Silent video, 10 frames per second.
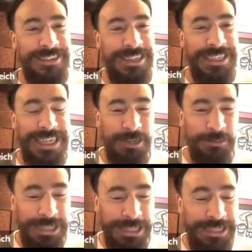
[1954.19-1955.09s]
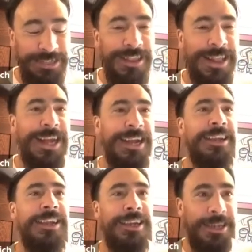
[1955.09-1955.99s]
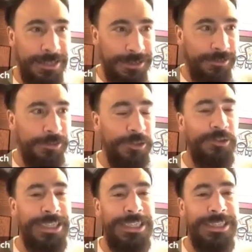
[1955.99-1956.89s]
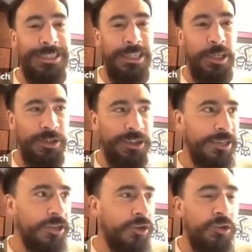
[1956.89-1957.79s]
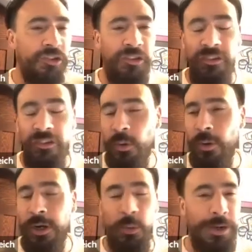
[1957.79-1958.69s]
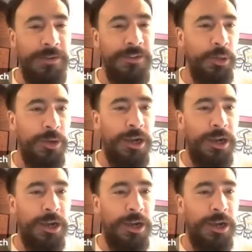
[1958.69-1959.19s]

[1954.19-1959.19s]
right and we get into that routine. You know, you're at the grocery store, wherever you